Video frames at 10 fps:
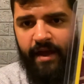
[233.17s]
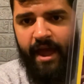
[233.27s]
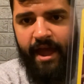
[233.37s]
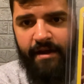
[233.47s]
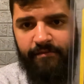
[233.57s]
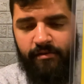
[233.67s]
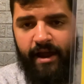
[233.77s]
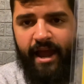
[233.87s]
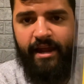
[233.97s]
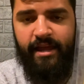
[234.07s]
ever
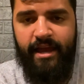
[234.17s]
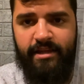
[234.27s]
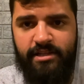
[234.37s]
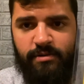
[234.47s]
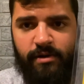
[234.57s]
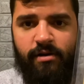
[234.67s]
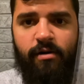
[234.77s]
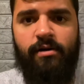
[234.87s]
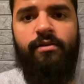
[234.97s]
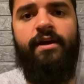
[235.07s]
had any sort of
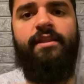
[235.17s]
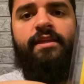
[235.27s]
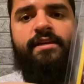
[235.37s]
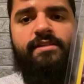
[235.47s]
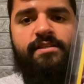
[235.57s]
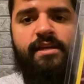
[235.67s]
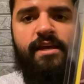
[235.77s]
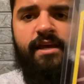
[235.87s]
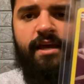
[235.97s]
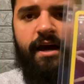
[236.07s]
card like this.
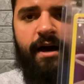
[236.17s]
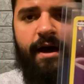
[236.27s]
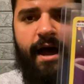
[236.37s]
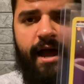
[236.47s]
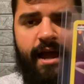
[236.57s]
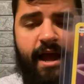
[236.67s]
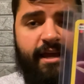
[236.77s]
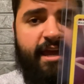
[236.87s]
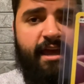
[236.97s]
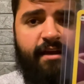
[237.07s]
I
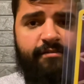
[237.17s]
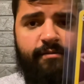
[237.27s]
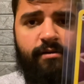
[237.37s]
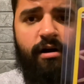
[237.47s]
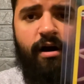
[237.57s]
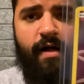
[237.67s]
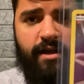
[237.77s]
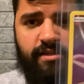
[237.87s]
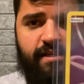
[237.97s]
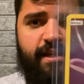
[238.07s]
can't ever recall
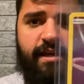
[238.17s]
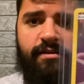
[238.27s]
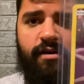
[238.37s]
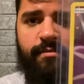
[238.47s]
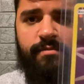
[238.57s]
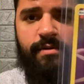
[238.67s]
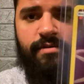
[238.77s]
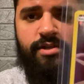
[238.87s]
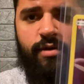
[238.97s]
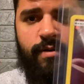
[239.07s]
actually getting an Armored
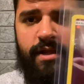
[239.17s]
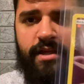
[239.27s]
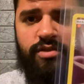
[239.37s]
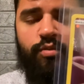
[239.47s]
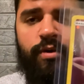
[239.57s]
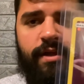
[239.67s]
Mewtwo, and it's really